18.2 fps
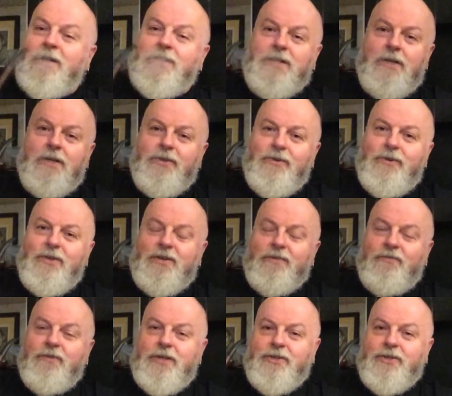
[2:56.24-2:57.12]
so there is
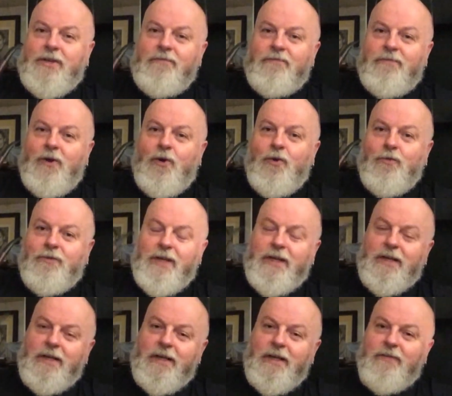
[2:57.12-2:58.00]
a risk involved
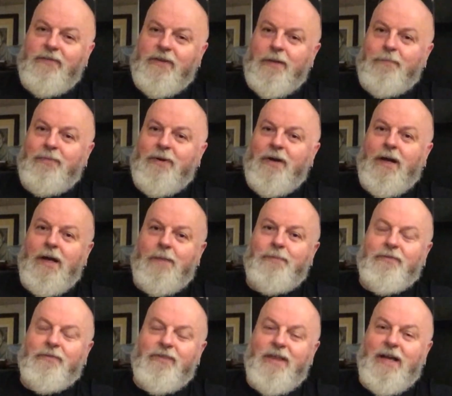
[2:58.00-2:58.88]
in leaving a
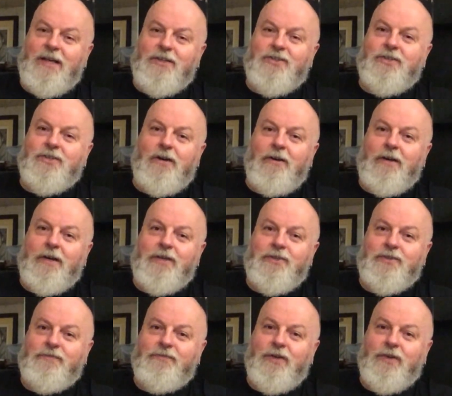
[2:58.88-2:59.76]
pipe of that
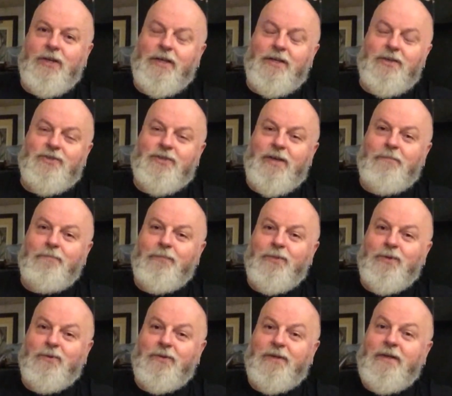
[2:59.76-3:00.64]
size fully
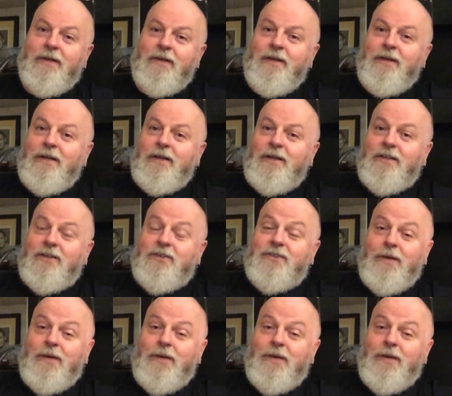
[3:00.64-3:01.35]
assembled. That